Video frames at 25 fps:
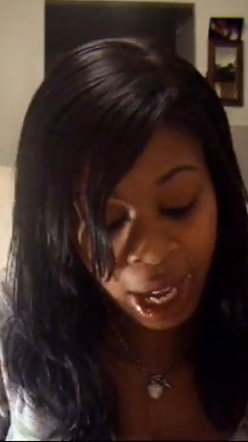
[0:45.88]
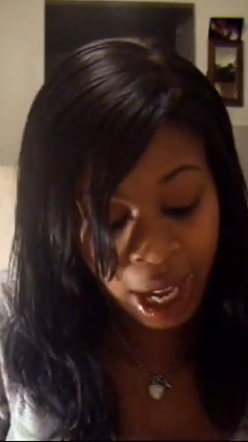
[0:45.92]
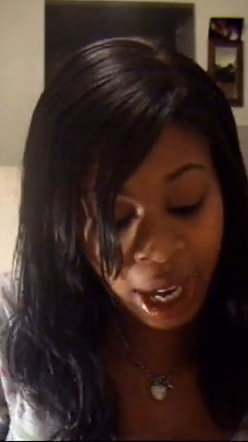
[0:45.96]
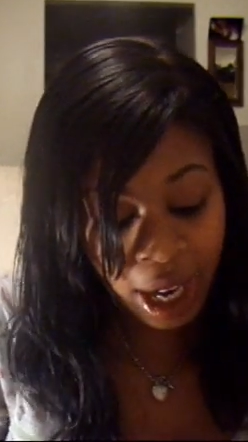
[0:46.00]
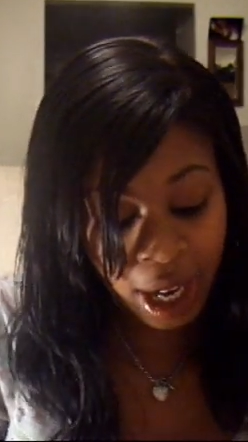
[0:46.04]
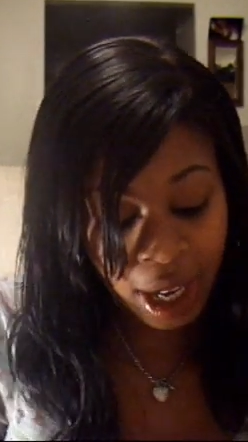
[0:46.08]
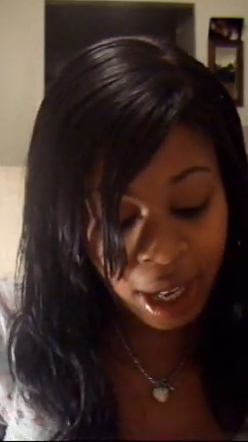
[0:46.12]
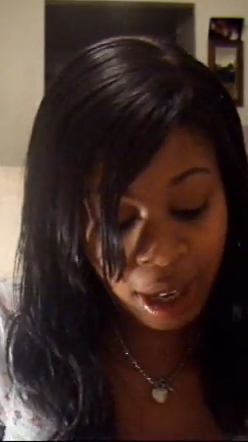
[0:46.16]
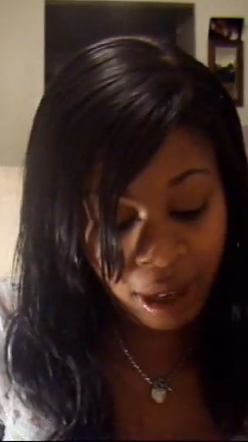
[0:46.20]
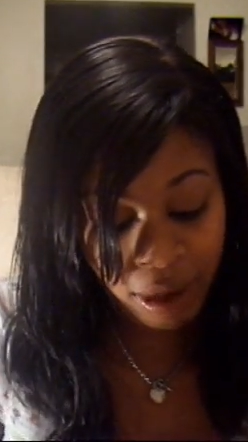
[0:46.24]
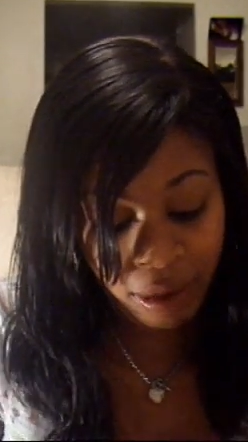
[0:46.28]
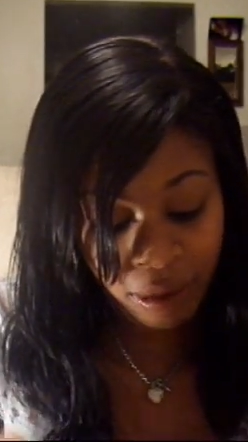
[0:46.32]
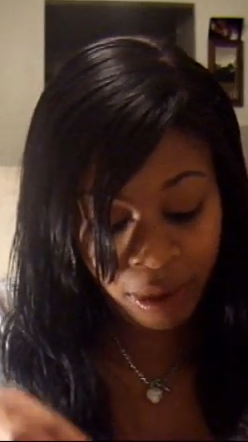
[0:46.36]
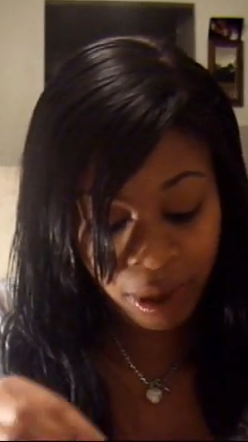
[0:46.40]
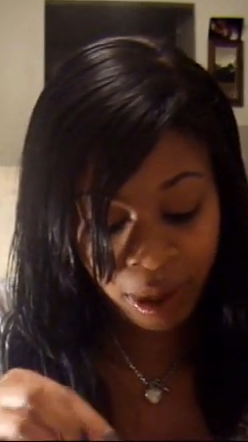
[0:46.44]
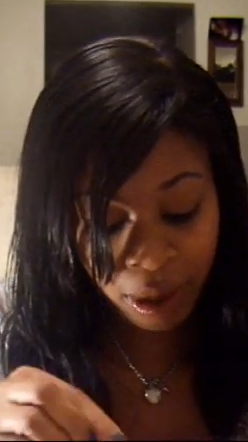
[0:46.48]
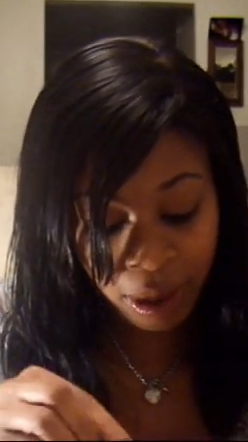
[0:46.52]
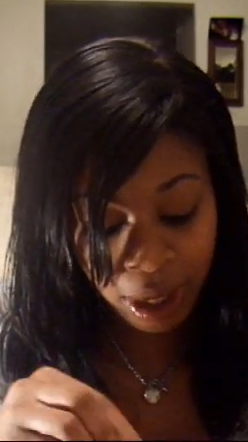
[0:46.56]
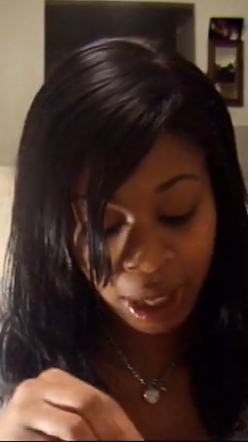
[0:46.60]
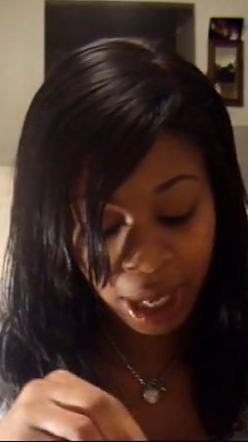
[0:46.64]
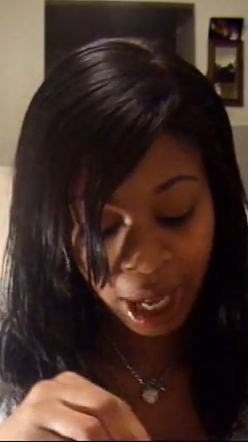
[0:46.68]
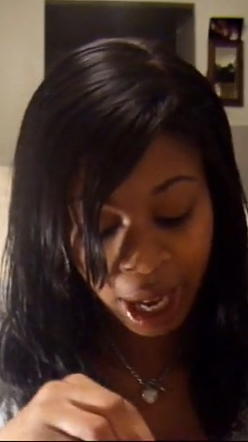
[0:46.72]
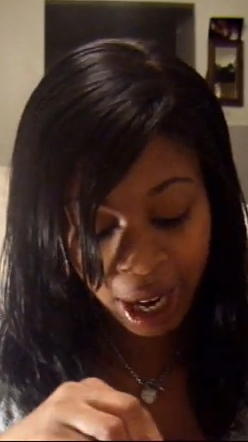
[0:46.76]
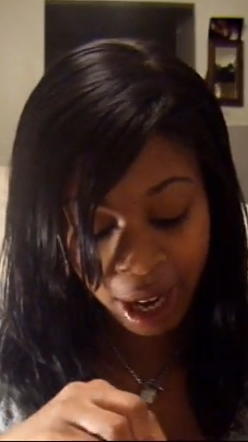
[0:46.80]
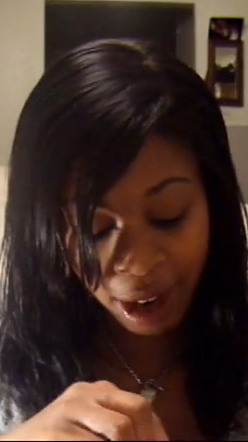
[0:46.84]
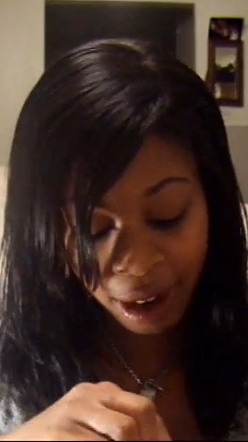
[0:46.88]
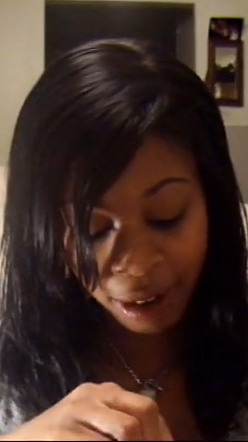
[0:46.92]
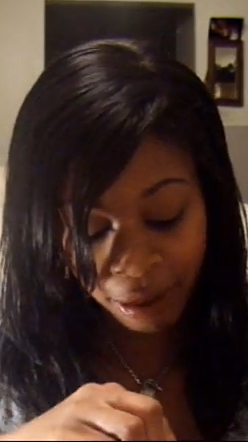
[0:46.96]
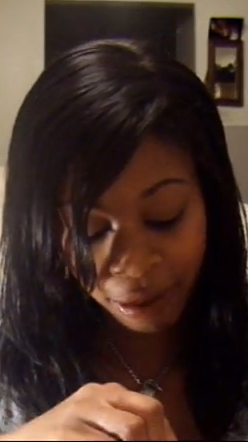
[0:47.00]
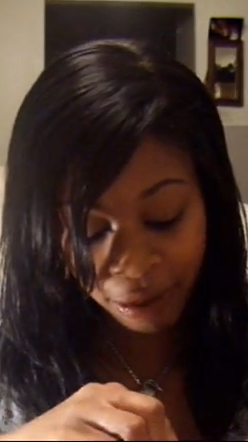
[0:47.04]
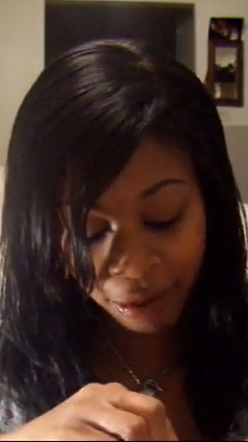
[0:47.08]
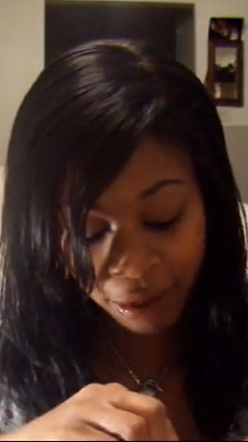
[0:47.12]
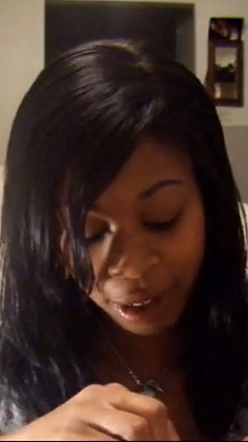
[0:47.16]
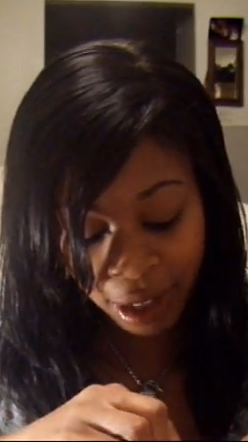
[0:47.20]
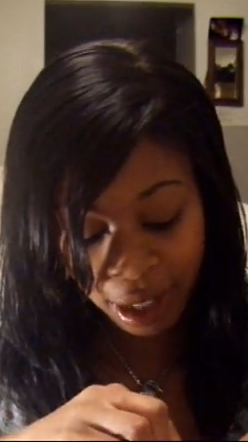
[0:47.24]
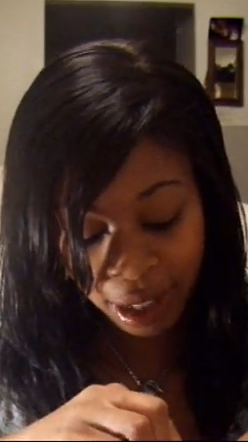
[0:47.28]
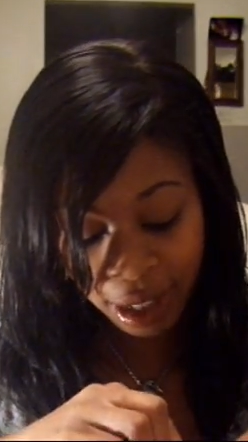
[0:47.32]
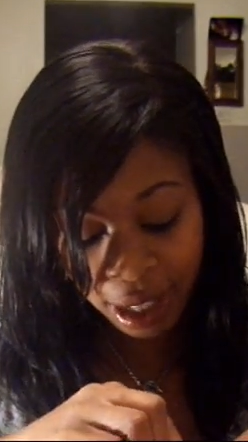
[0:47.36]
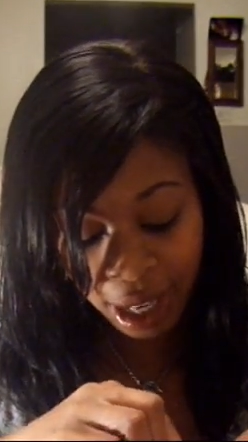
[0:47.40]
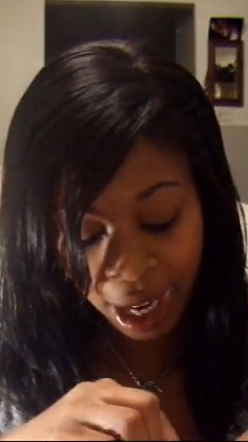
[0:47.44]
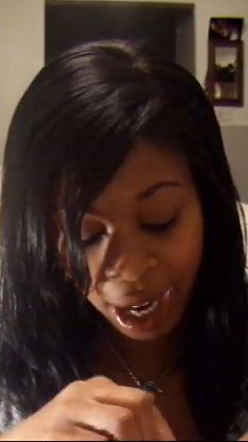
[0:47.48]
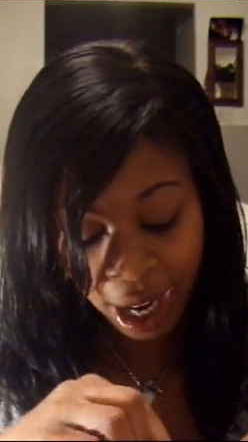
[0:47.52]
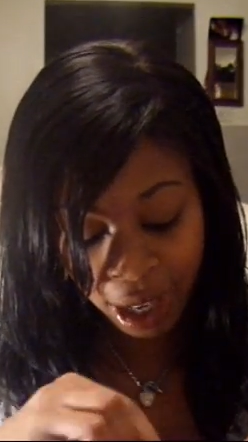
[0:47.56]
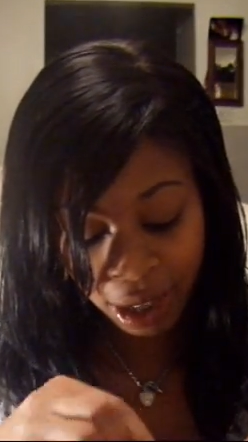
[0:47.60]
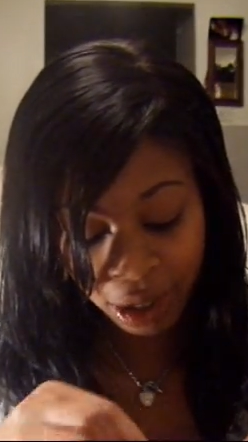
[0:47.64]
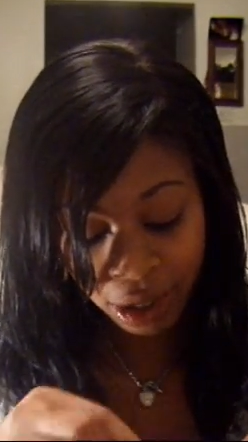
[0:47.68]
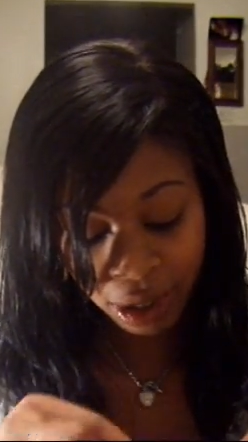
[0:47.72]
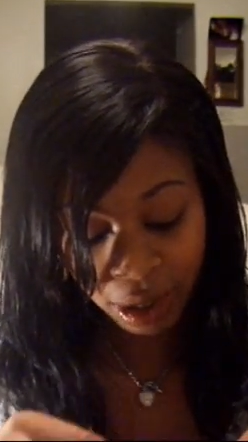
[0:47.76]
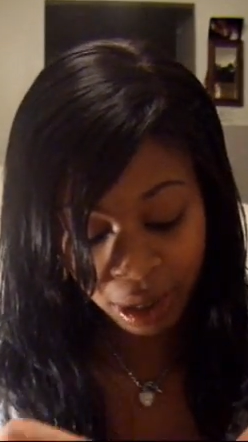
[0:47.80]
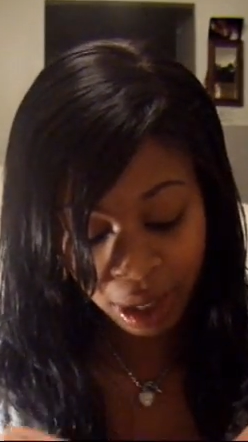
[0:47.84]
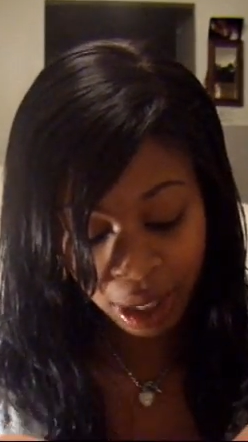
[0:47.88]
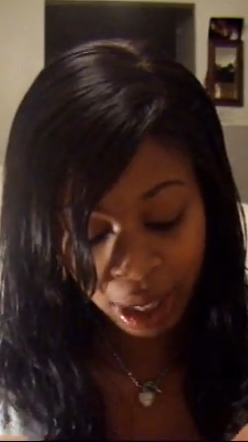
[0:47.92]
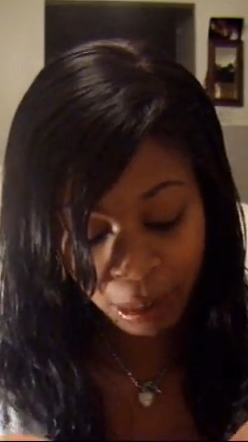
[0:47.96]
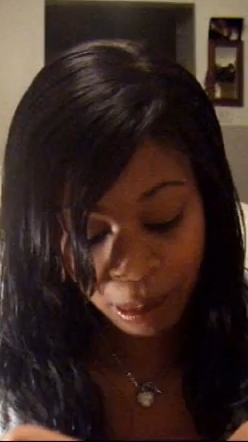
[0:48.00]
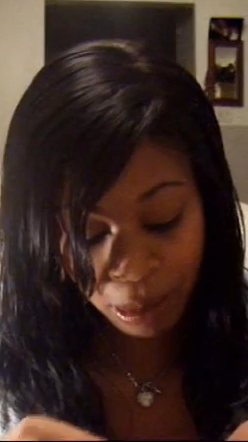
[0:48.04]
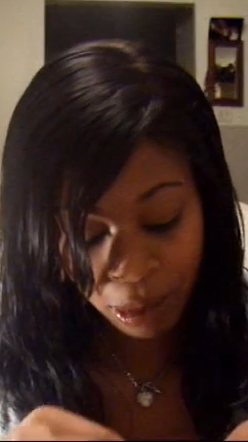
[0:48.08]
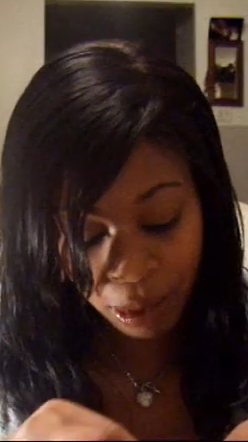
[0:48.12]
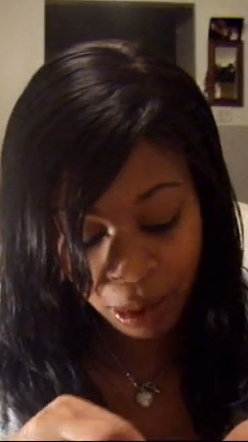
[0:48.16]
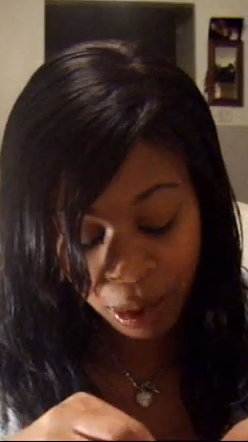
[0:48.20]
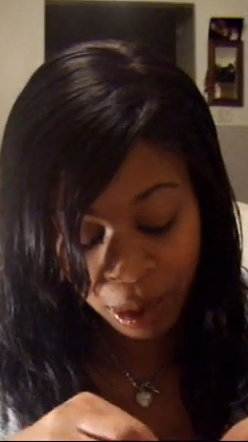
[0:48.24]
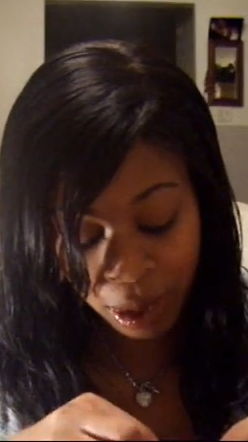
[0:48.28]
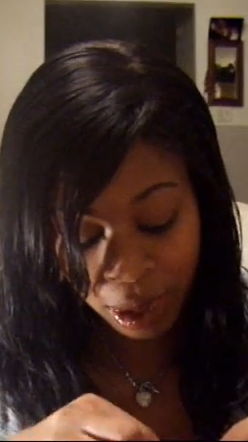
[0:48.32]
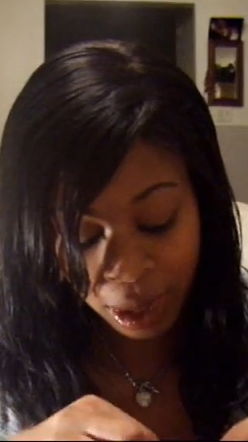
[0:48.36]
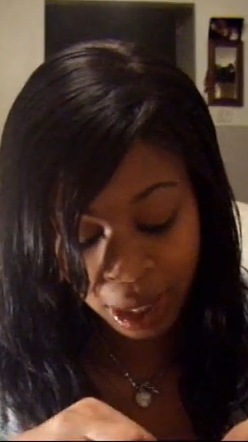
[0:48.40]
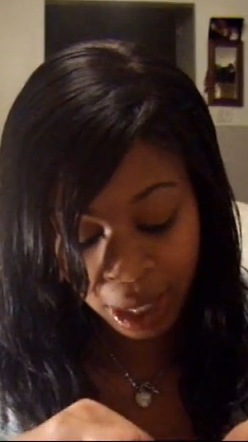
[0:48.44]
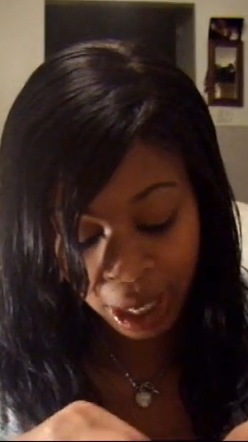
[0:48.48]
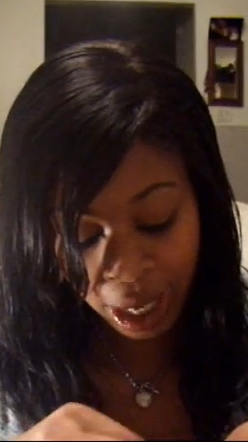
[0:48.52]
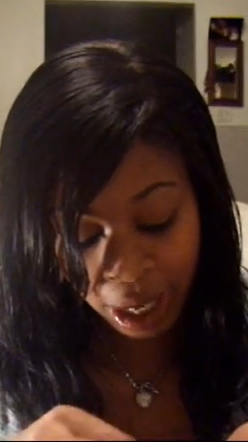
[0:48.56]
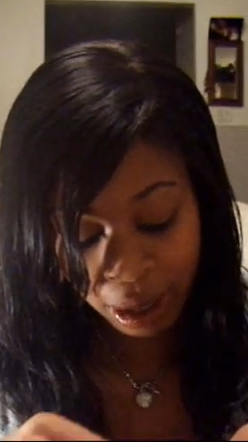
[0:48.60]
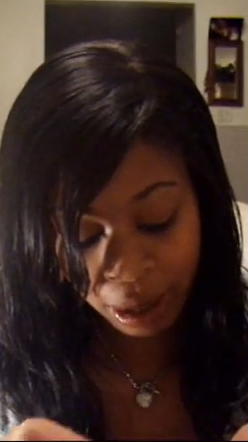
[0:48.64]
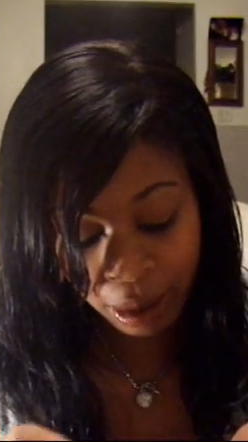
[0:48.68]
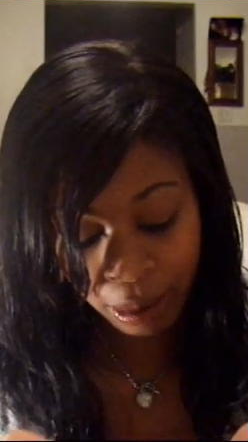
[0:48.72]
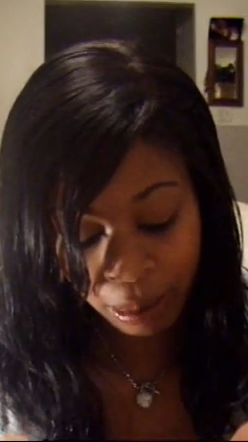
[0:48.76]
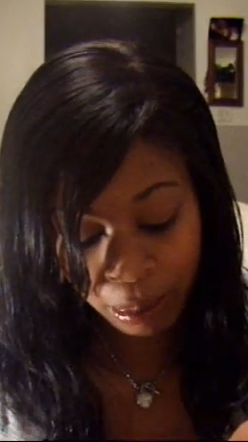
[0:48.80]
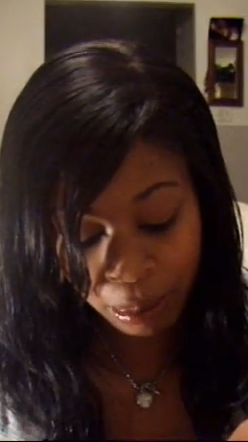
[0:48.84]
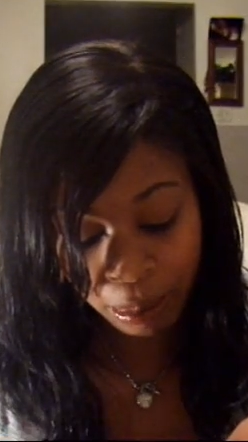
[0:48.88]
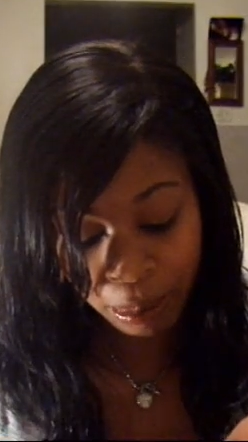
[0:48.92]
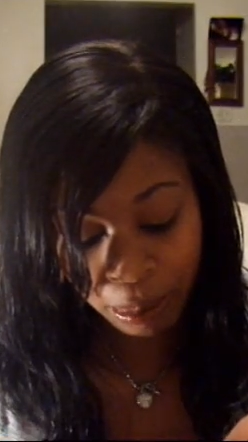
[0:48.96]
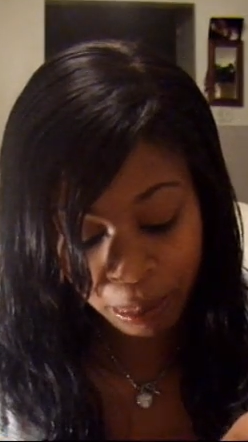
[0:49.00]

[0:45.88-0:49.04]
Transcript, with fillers: And in real life, it's actually more like a